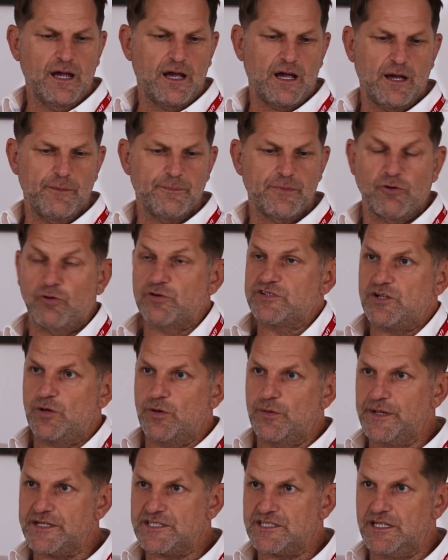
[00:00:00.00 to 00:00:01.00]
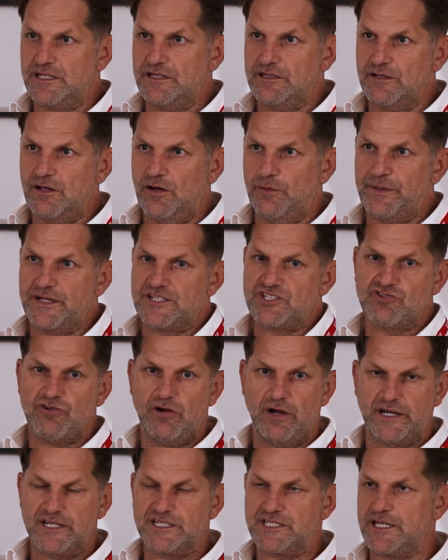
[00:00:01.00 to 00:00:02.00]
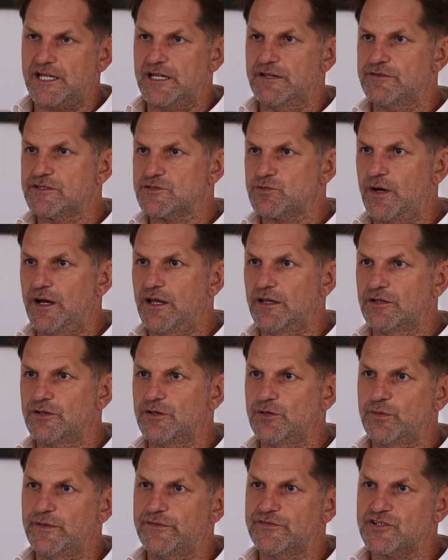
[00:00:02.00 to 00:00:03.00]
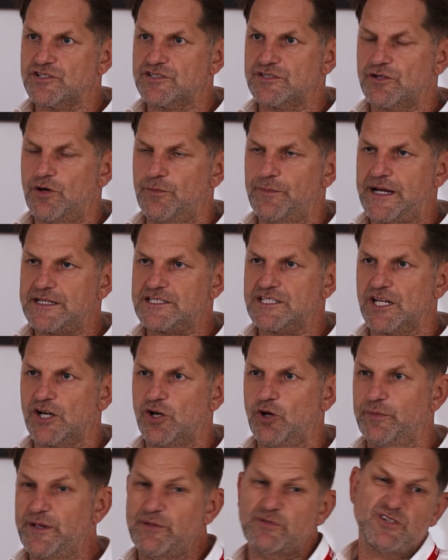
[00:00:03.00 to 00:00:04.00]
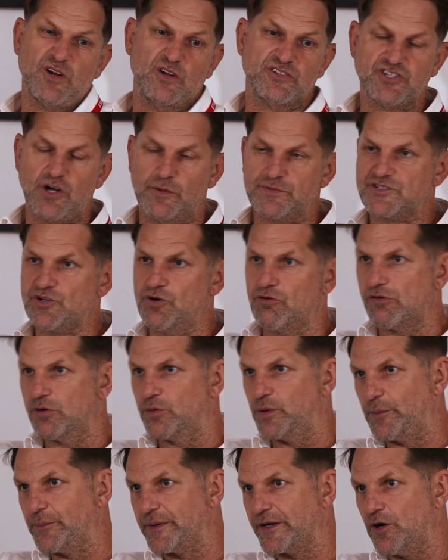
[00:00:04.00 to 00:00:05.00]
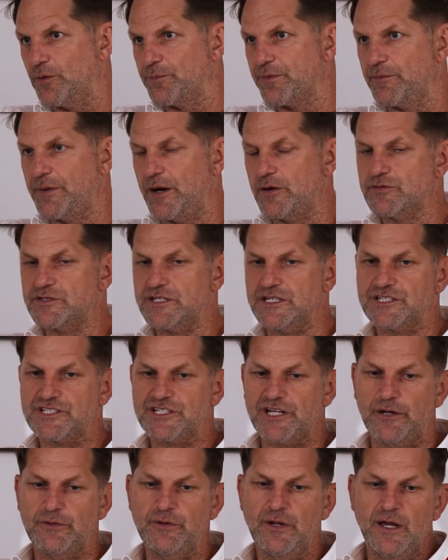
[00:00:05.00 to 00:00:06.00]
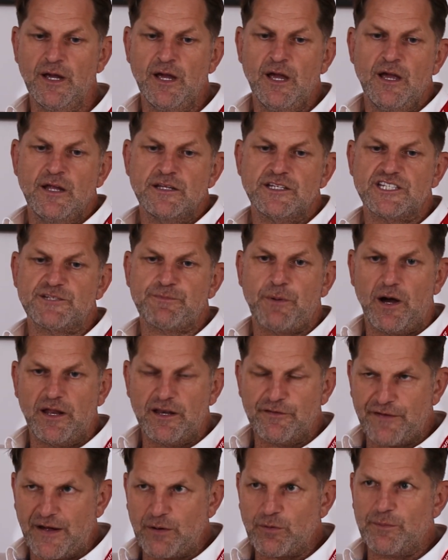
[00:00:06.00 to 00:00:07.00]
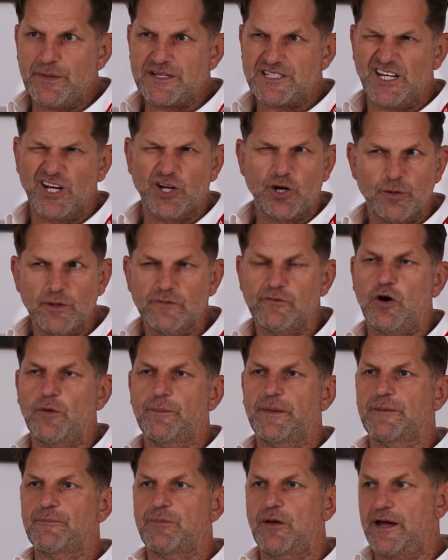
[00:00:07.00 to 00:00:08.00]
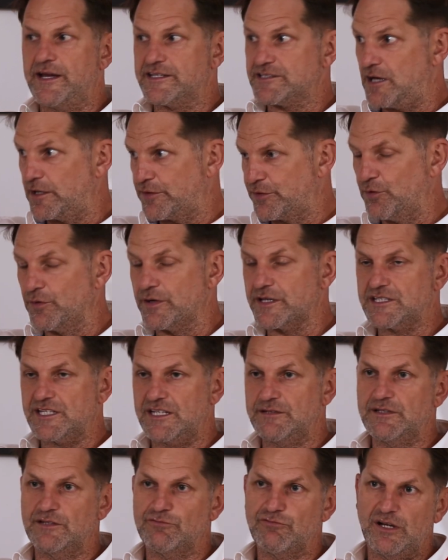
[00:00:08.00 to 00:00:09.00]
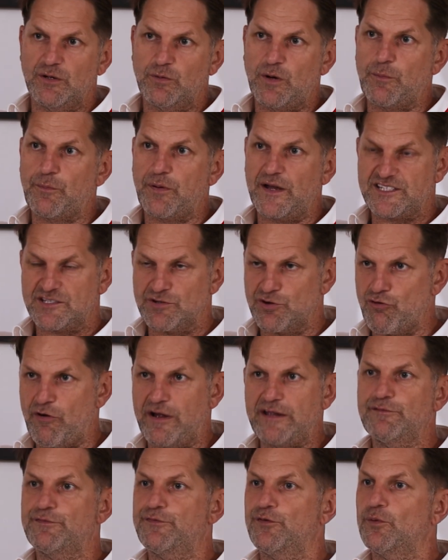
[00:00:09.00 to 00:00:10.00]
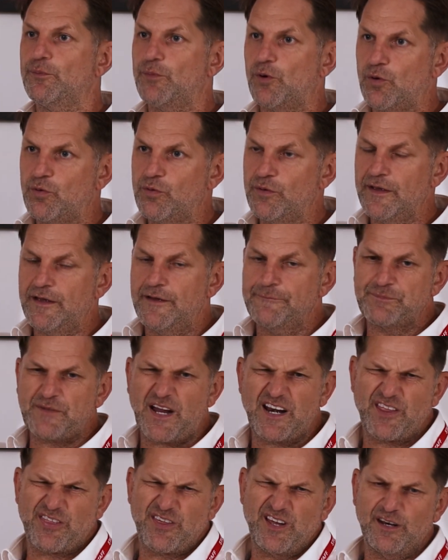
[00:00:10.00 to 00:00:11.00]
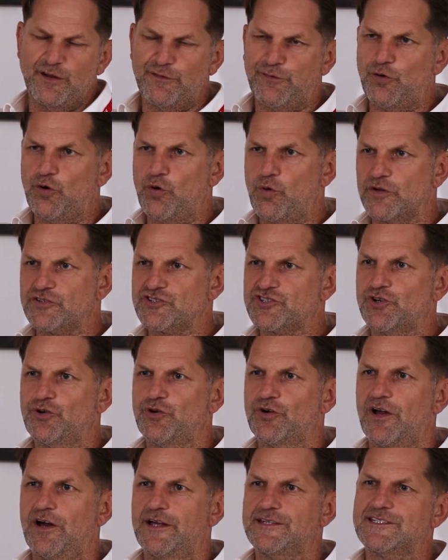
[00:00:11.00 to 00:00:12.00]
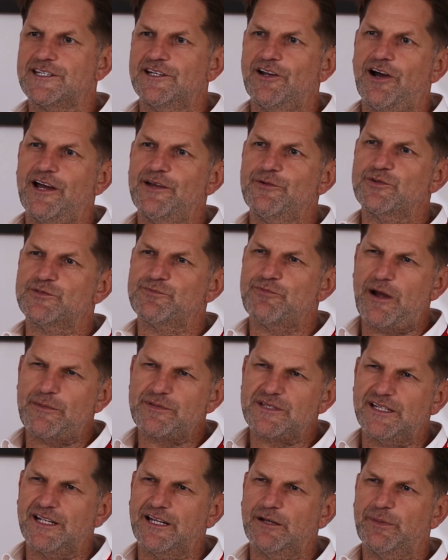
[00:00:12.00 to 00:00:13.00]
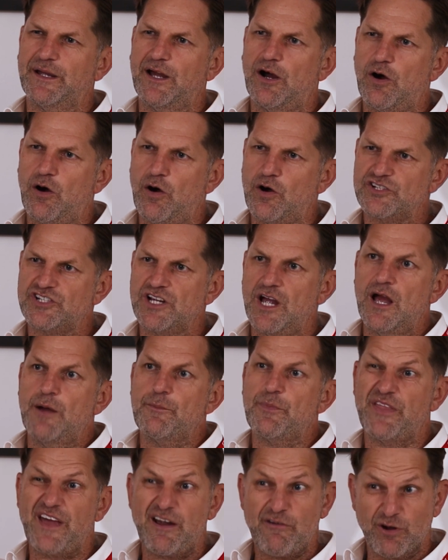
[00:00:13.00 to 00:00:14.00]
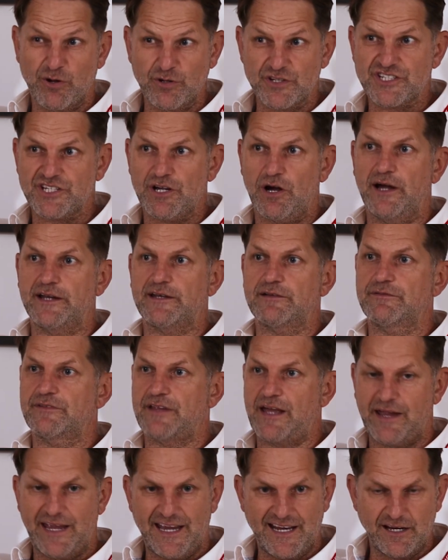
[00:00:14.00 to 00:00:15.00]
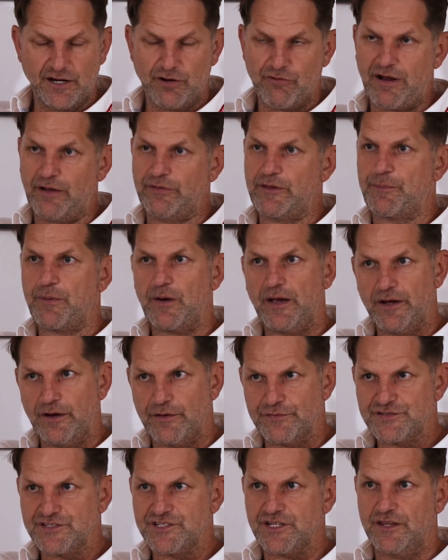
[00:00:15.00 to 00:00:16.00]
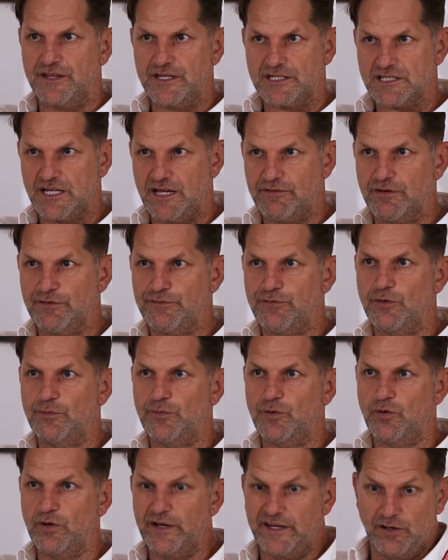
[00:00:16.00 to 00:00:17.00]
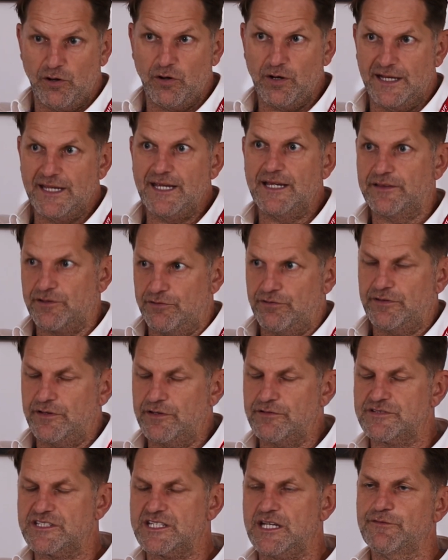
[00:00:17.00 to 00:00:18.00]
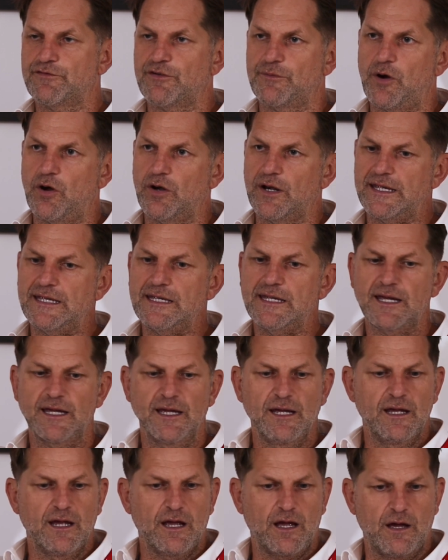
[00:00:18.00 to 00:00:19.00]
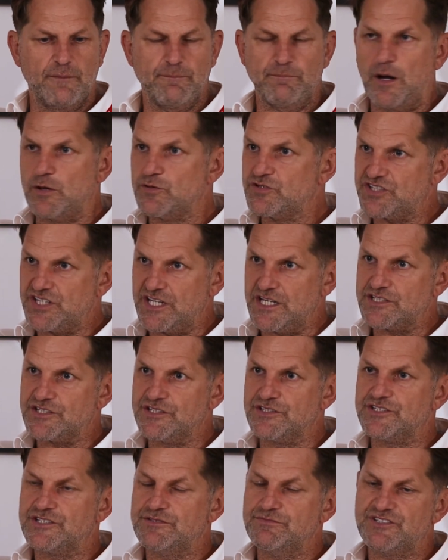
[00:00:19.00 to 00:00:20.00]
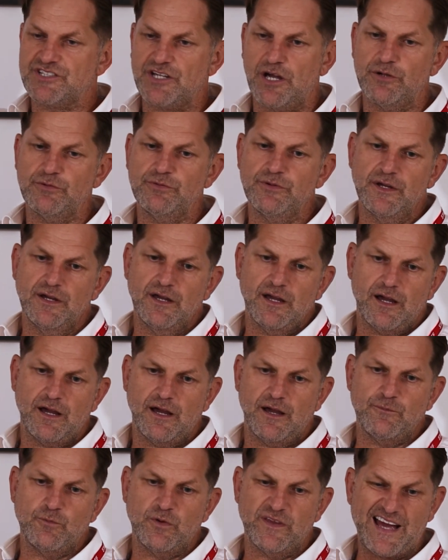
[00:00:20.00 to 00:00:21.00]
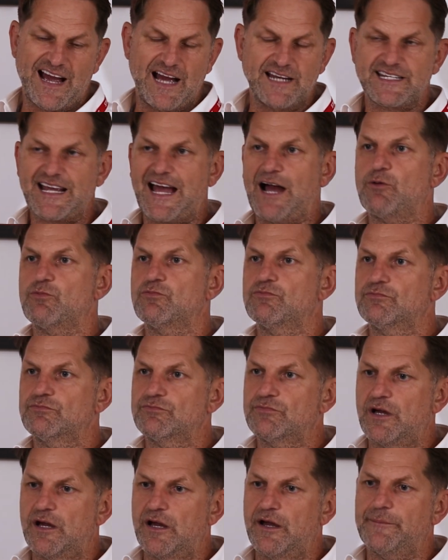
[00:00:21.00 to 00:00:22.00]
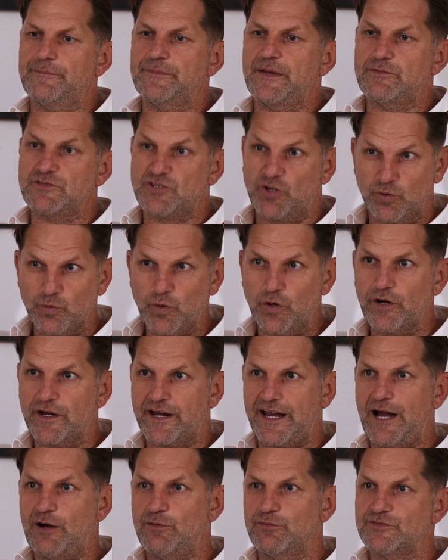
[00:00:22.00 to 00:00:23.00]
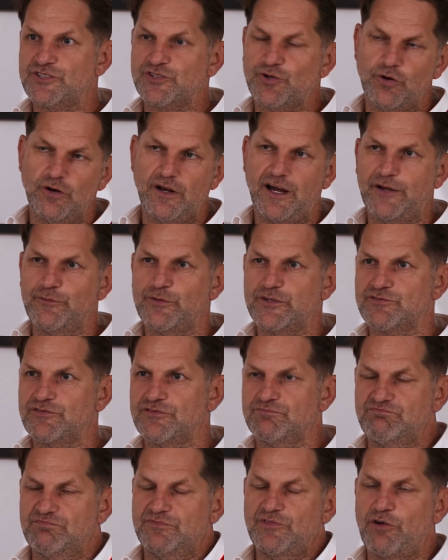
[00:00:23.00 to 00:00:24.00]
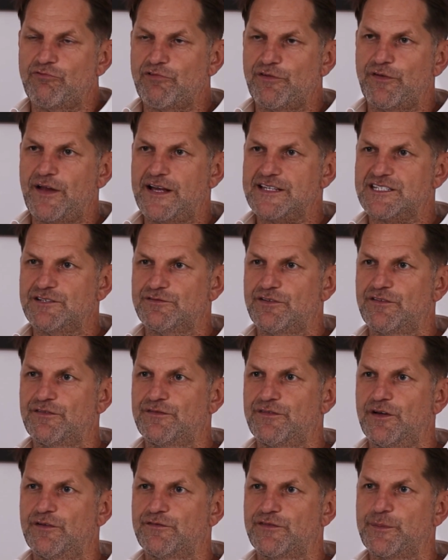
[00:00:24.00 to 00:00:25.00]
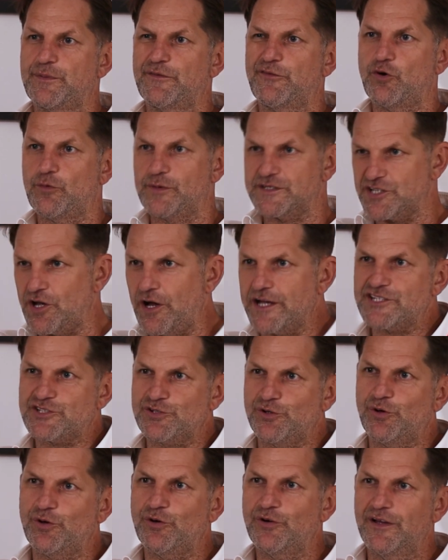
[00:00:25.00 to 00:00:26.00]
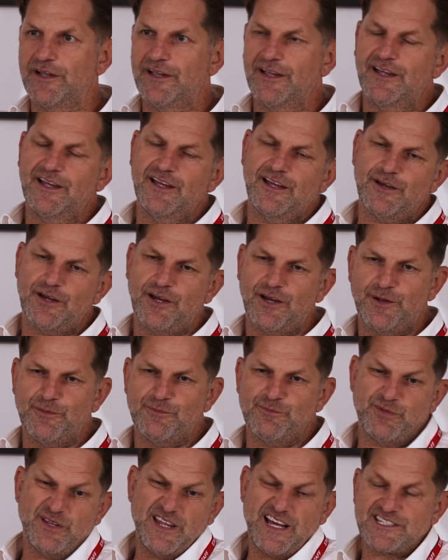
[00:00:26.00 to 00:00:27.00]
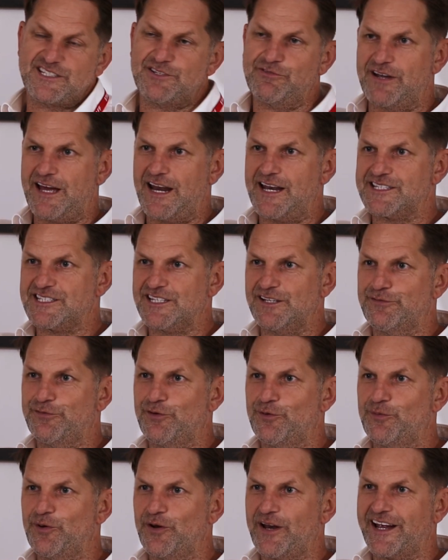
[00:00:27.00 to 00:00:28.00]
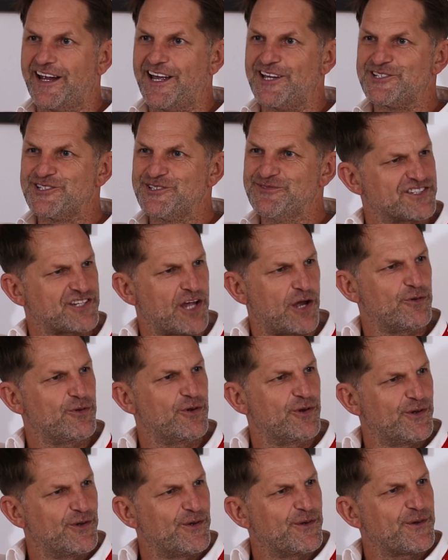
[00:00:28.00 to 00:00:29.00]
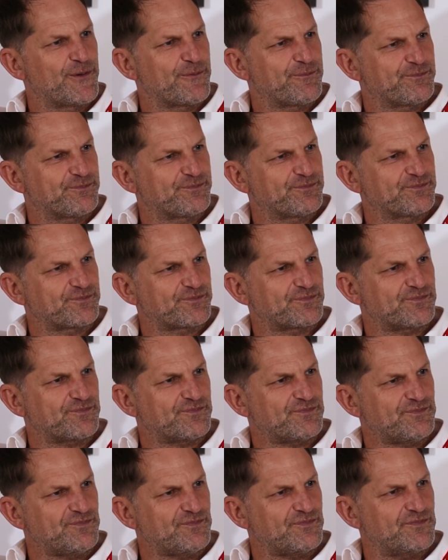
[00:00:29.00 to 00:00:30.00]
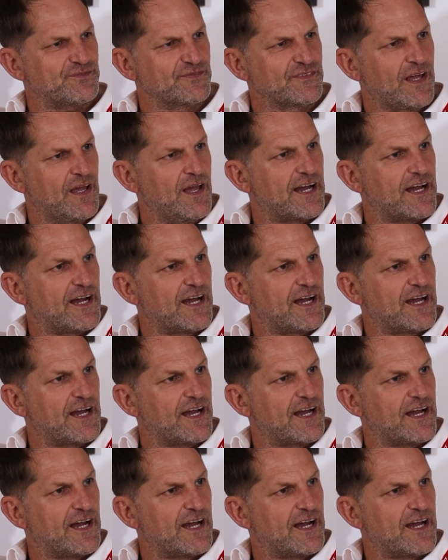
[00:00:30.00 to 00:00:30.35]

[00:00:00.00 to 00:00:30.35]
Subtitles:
But also we're missing our big striker Steve as well, who we've just got back to the club. He was our top scorer when we got promoted. So despite the fact we're missing a couple of our big players, I thought the team did really well. Played some great football, and I think the 4-1 scoreline tonight was perhaps a little bit harsh. But they're a good side. They're in and around the playoffs at this level of football in our league. They're a team from our league most seasons. So without a doubt, it was a good workout. Scoreline was not reflective of the performance I saw. But that's the reality of football, I guess. Do you keep a good relationship with the players?